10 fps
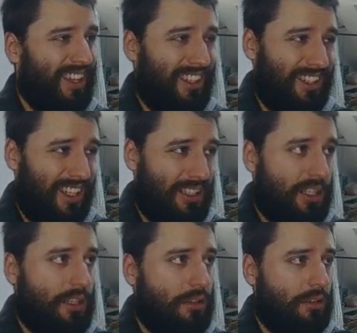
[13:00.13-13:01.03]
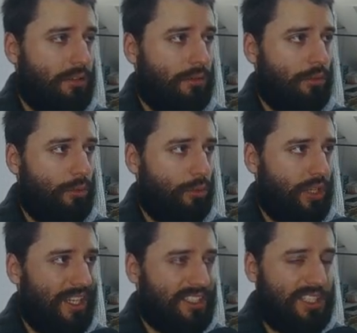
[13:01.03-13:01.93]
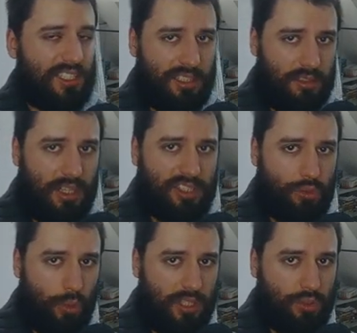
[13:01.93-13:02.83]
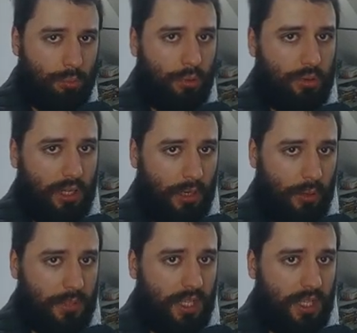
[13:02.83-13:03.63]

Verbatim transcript: it didn't, ESS doesn't really support RMD